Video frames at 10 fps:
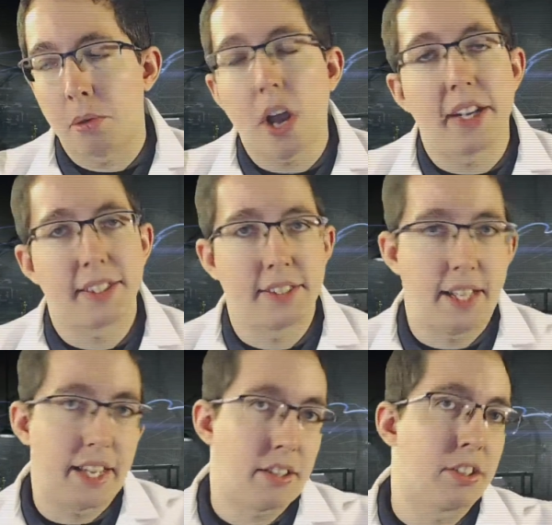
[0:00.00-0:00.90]
products
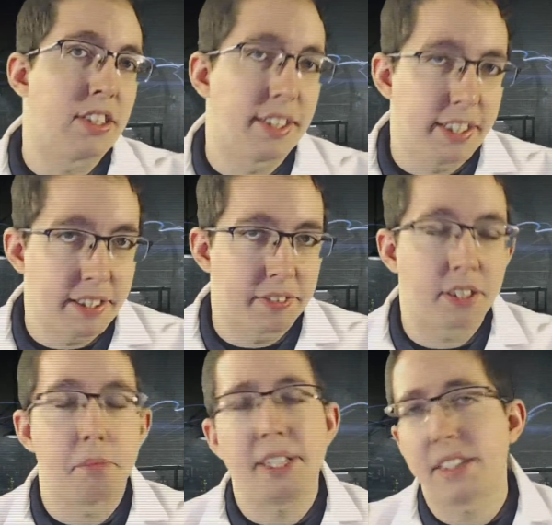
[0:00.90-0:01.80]
like
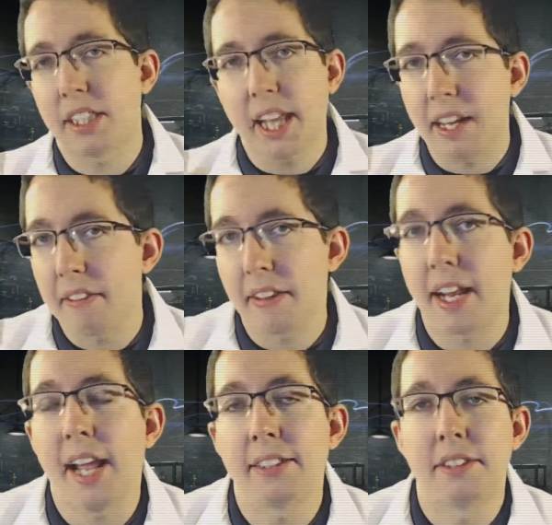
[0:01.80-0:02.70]
sleeves and basically anything
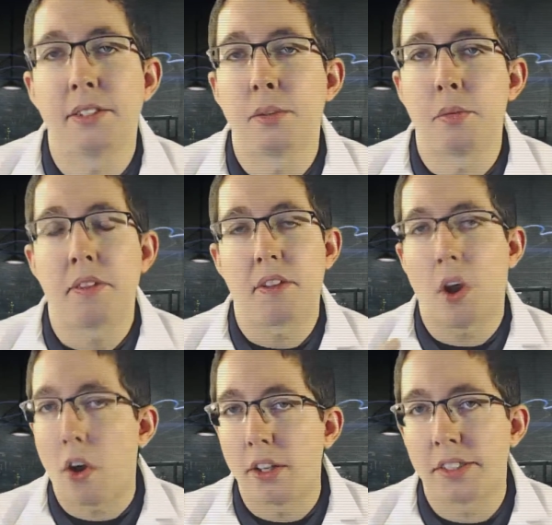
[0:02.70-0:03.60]
that has to do with
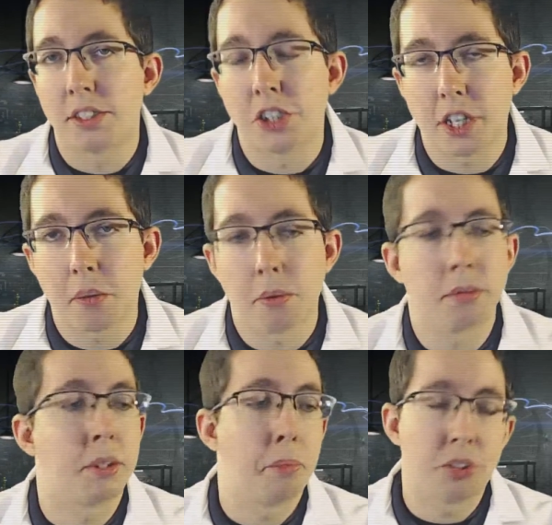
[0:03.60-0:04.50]
cards in
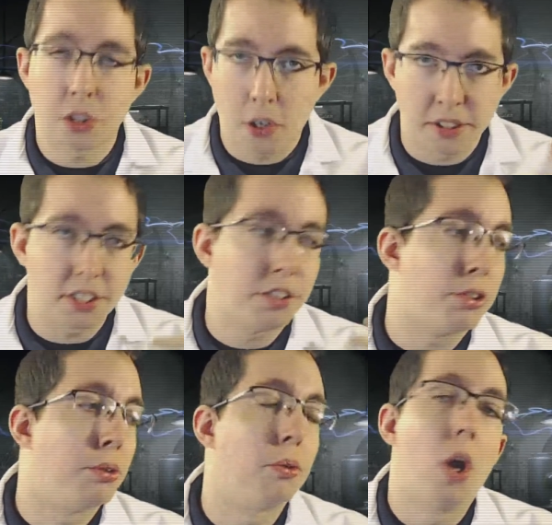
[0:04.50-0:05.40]
general to put your cards
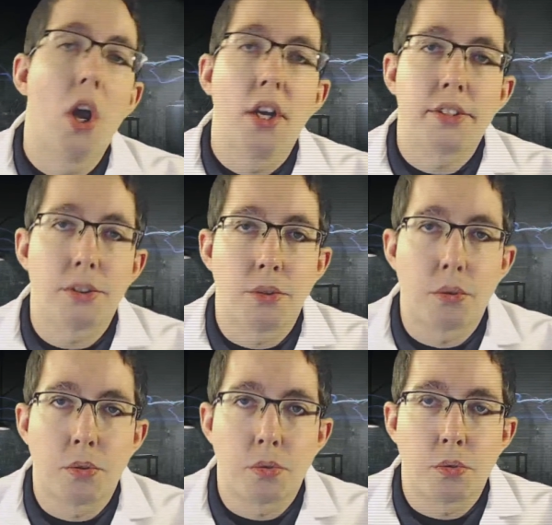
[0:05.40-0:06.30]
into,
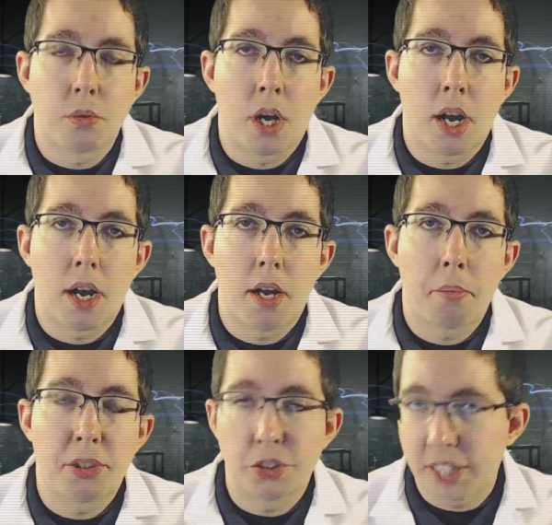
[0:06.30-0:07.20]
to
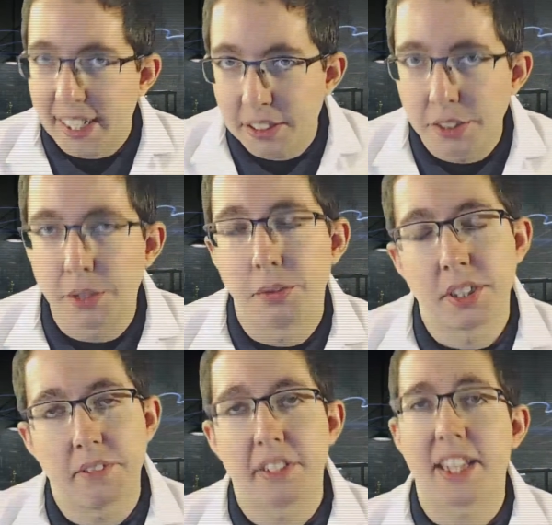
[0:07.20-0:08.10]
put your decks into and
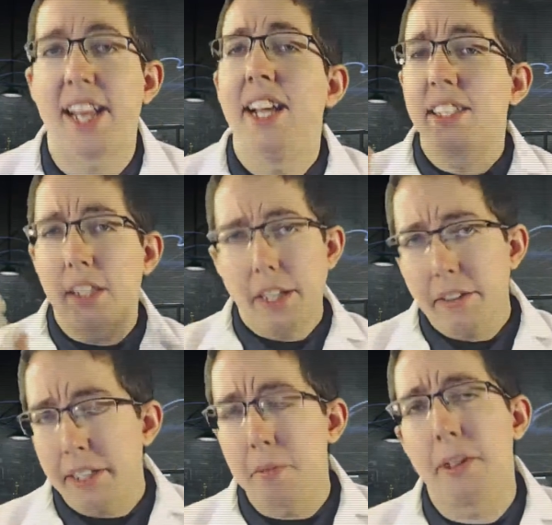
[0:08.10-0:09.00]
stuff like that,
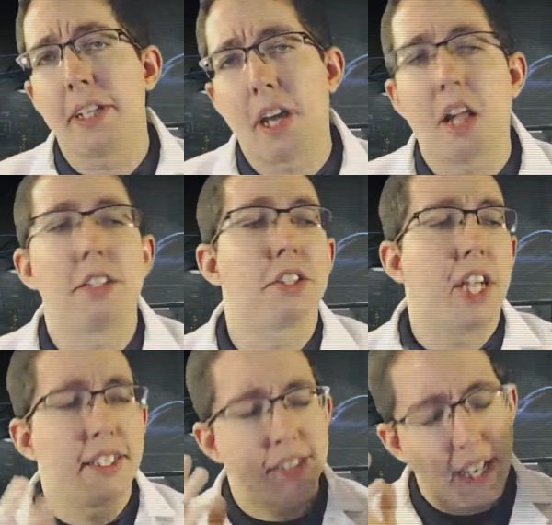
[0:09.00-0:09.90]
Tolarian Community College
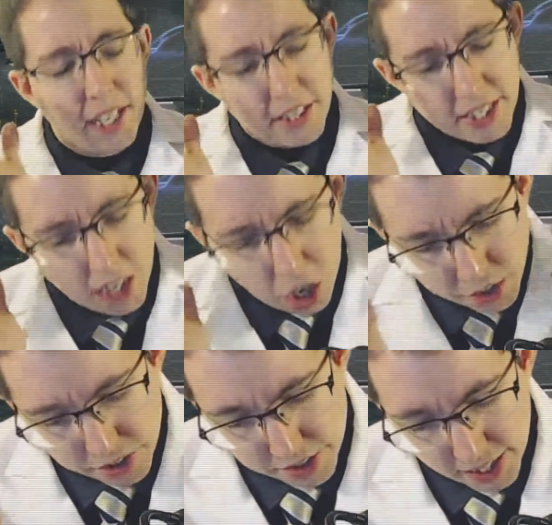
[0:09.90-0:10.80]
has taken the
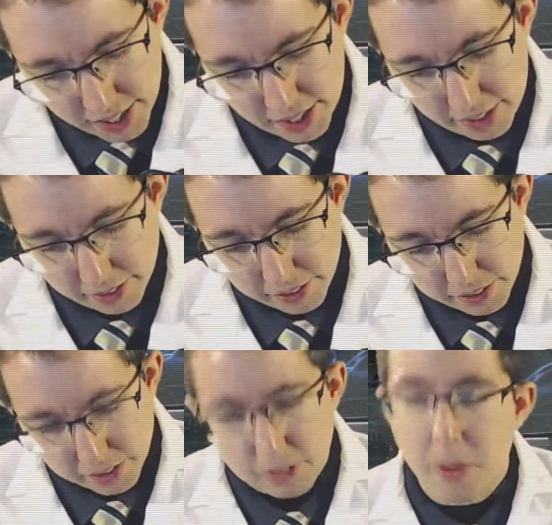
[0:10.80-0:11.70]
undertaking,
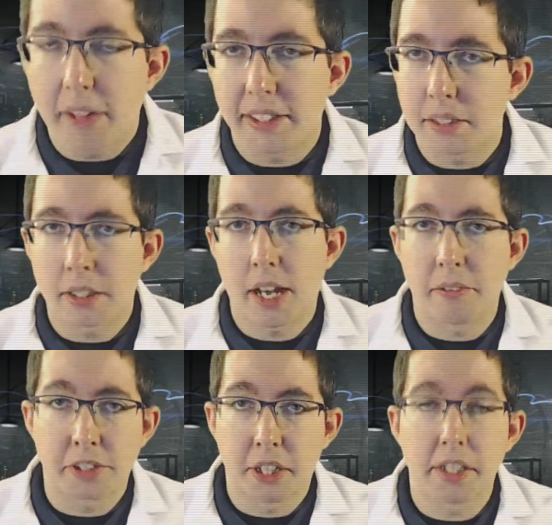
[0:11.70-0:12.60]
wow, that's
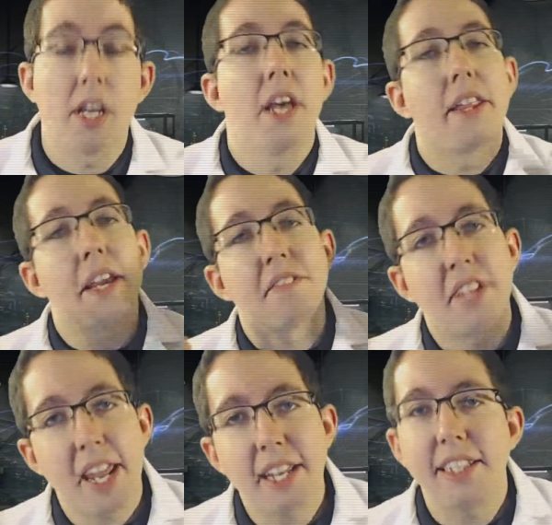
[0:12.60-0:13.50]
kind of redundant, they have
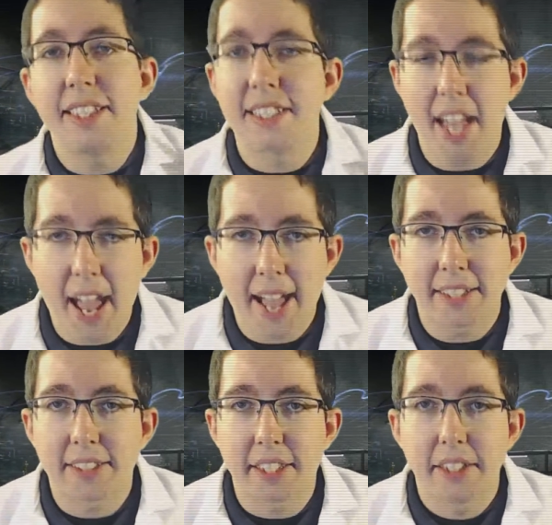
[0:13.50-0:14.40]
taken the
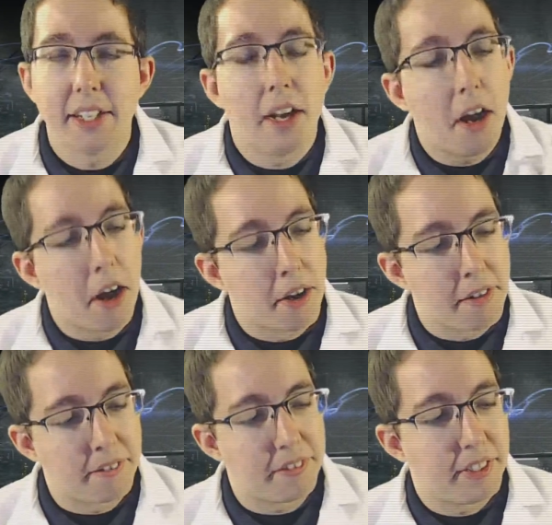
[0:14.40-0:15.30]
task
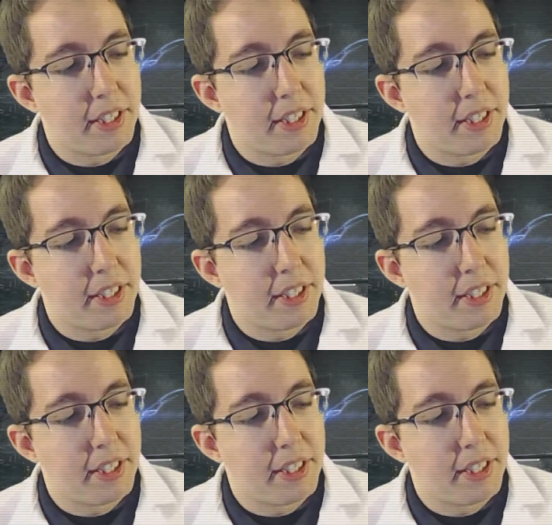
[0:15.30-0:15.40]
of